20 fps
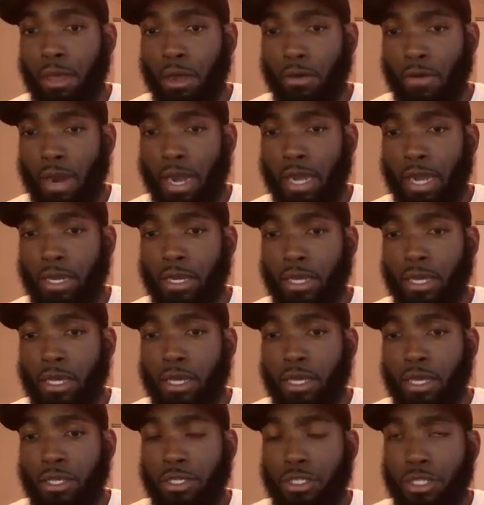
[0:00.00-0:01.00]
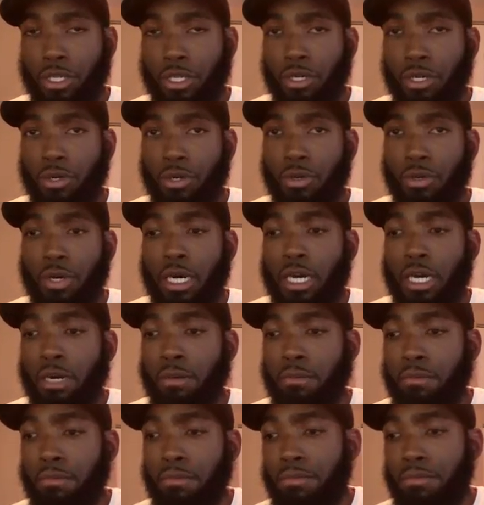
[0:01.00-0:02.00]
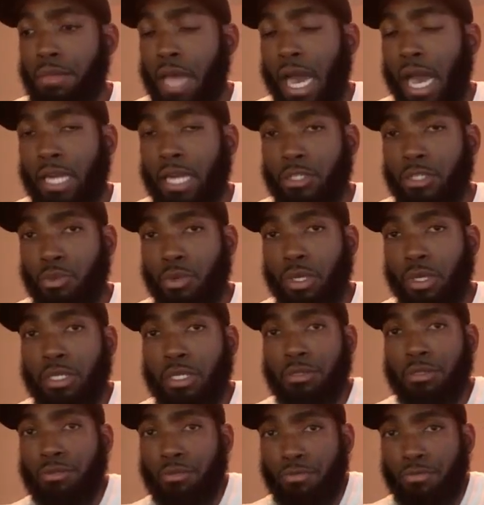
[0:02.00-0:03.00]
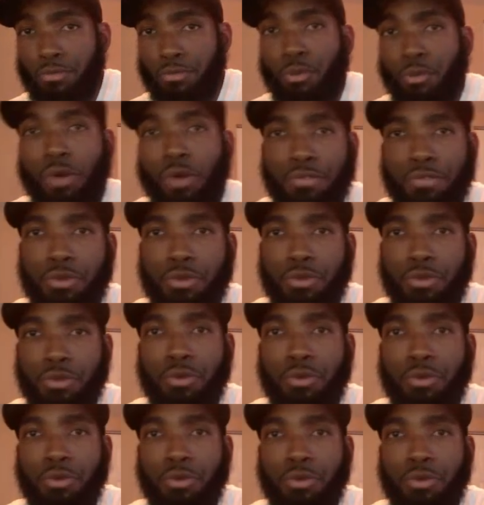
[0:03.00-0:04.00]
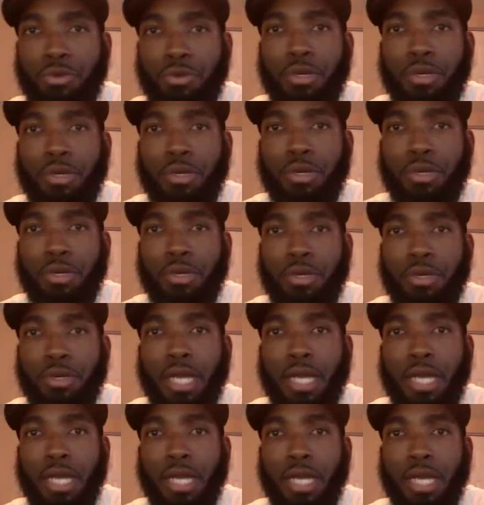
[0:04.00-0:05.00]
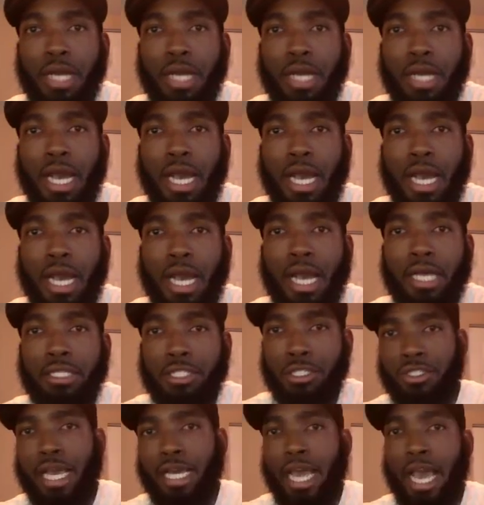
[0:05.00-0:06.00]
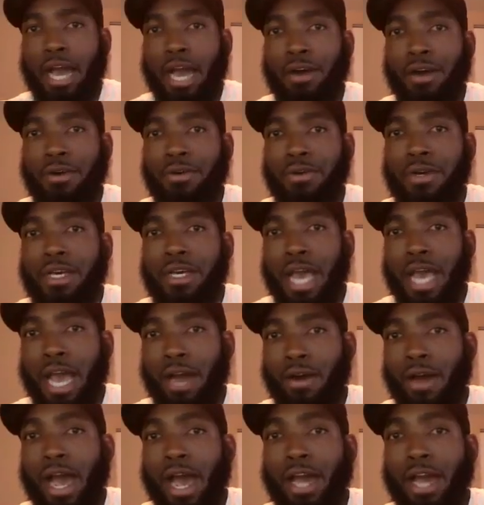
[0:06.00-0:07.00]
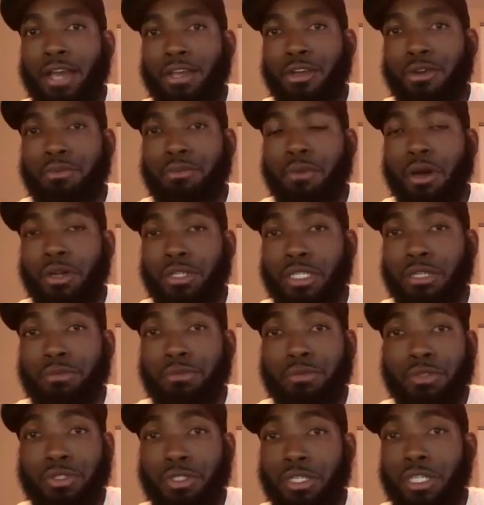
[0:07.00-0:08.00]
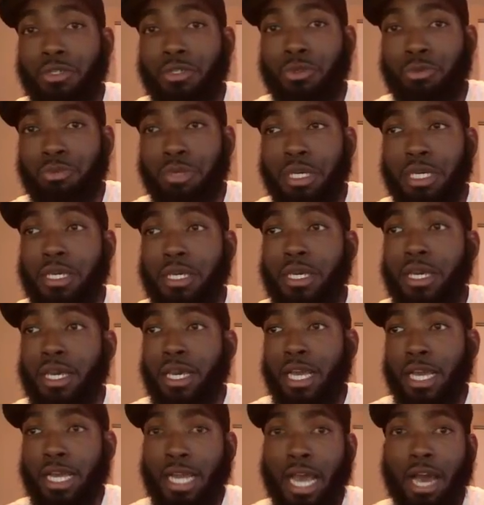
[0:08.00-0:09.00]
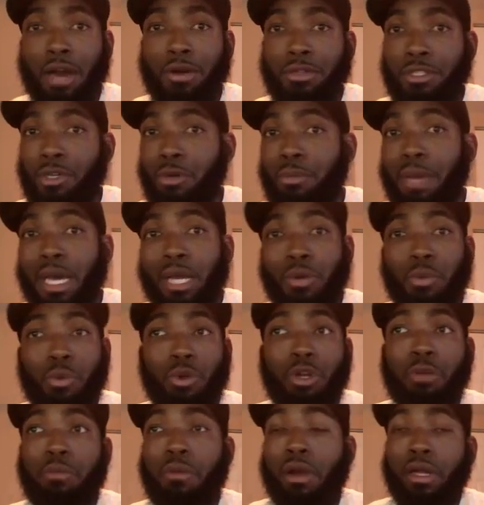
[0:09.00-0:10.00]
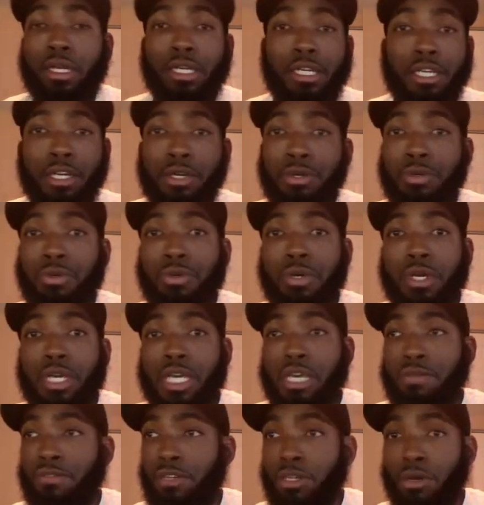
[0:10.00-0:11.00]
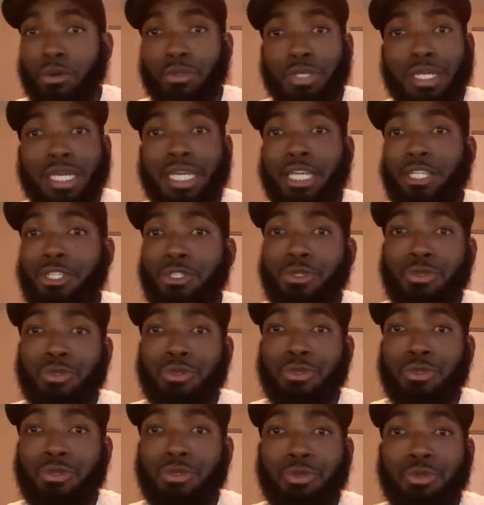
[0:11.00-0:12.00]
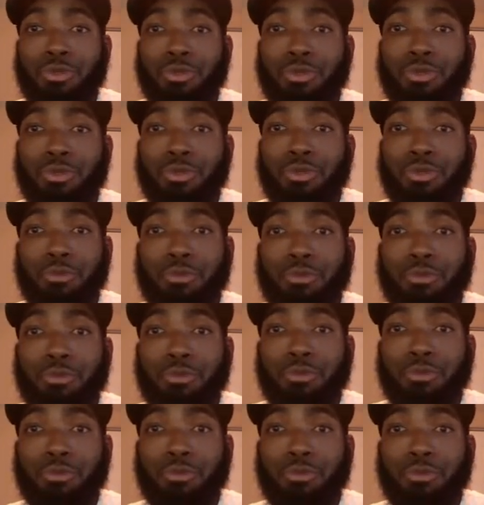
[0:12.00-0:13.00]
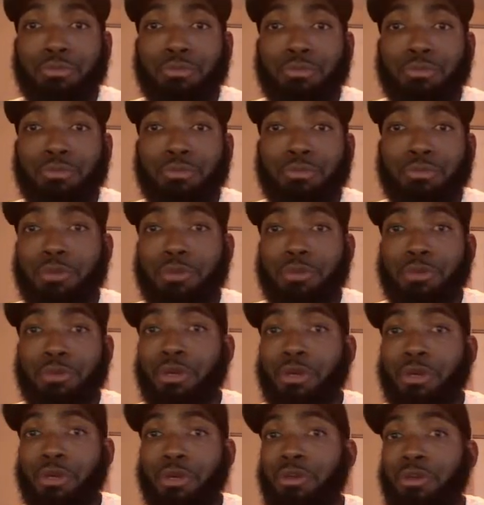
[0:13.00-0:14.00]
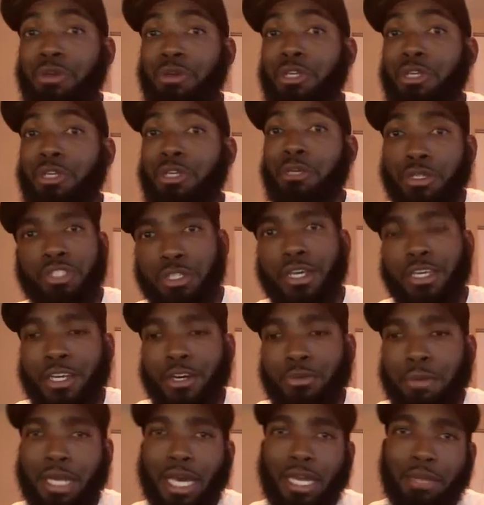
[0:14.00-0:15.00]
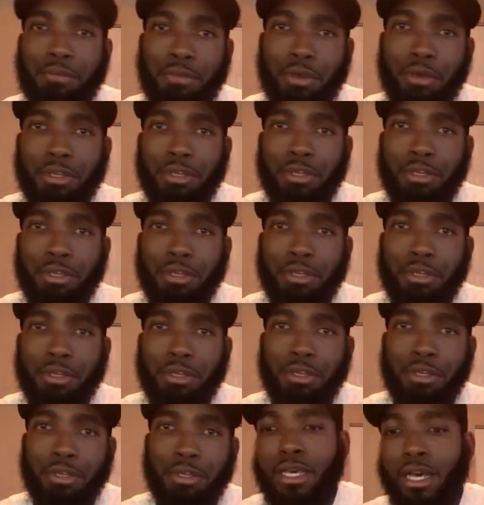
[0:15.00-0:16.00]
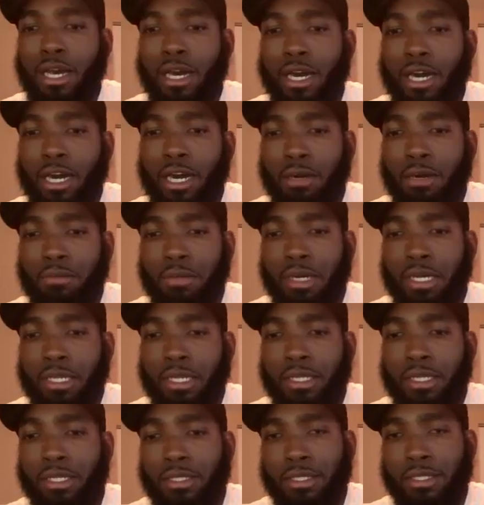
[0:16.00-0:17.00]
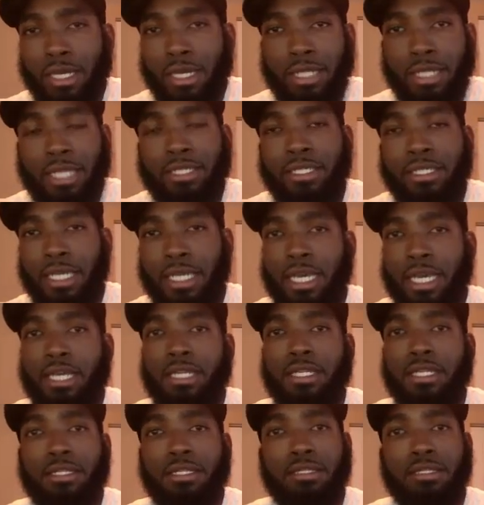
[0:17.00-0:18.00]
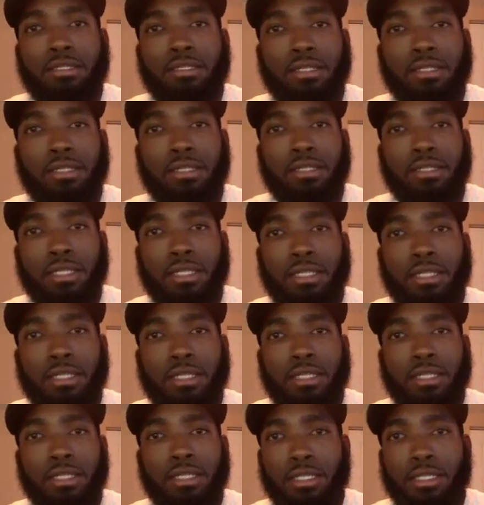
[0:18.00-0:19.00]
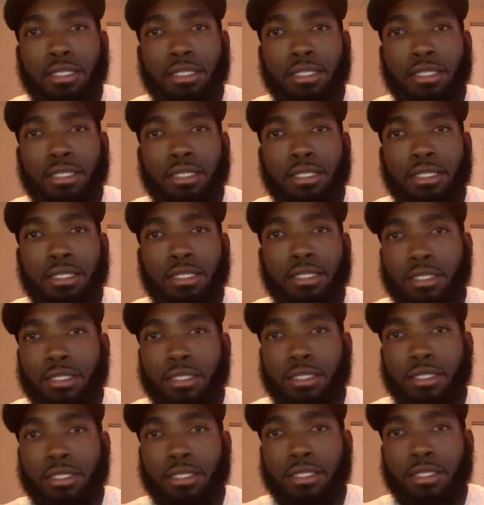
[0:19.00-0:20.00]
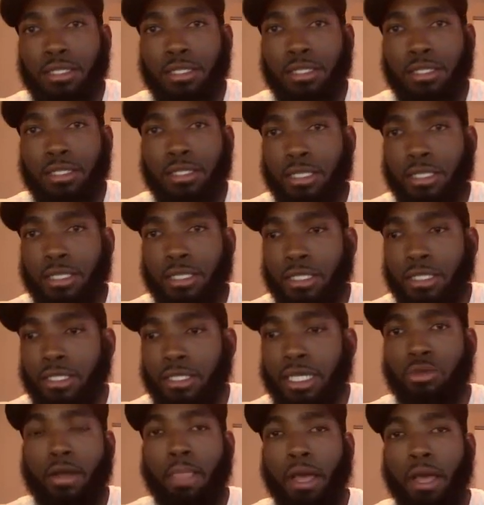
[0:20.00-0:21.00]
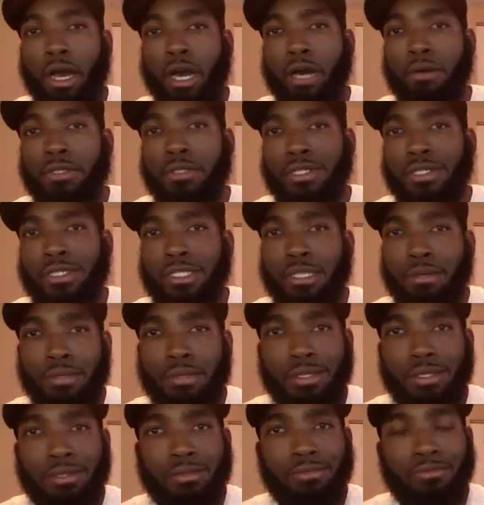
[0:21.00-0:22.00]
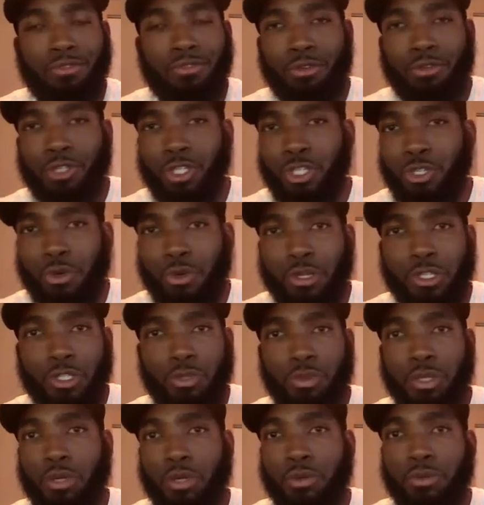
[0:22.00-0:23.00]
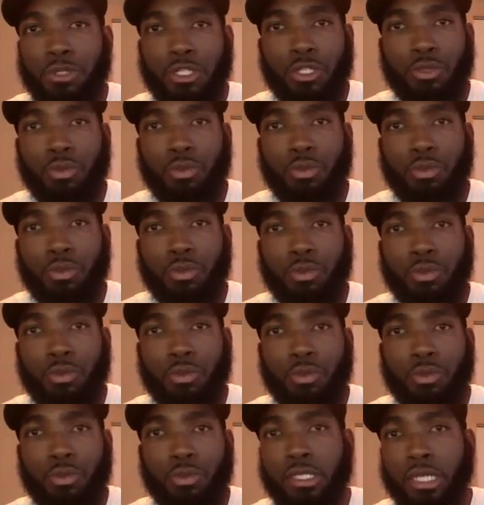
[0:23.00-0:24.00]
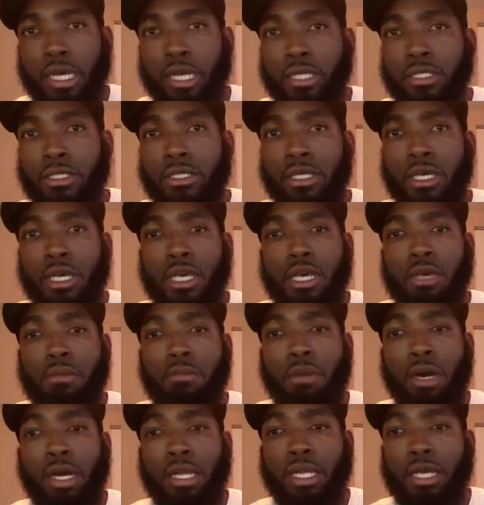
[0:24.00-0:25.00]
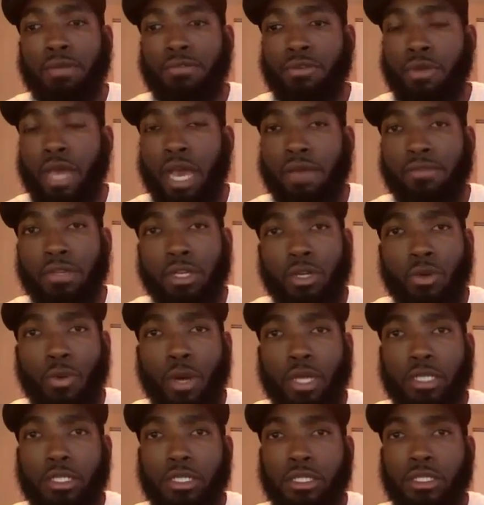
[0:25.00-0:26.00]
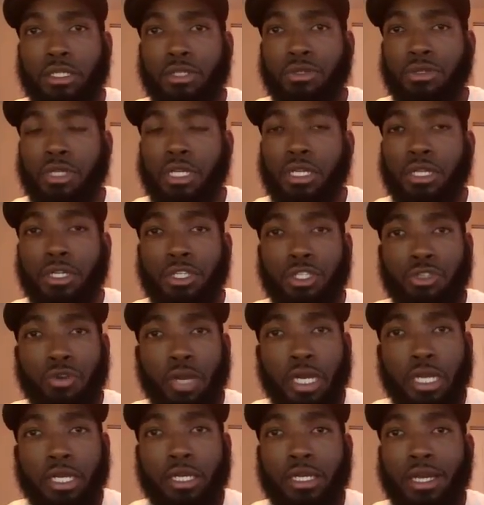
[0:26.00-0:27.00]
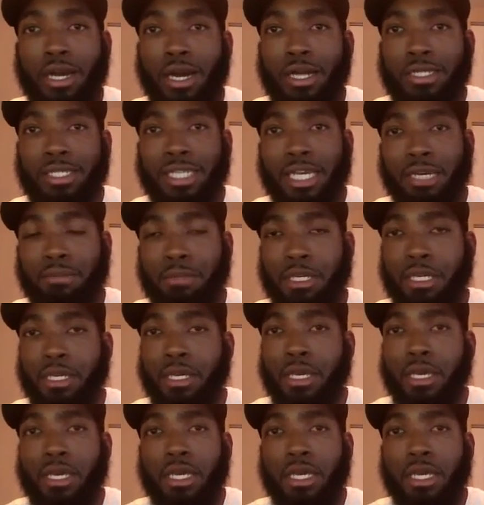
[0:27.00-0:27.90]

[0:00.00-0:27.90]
All right. So um, I just want want for you guys to do that test and, and just see exactly how how high your margin level percentage will be and how it don't matter where the market go if it goes against you a million pips you, you're still good you know maybe not a million but uh, but th- th- that's the end this this is the end of the video i don't want to go too long uh, just something real short and sweet i just want to get off my chest but if you have any questions you need any training contact me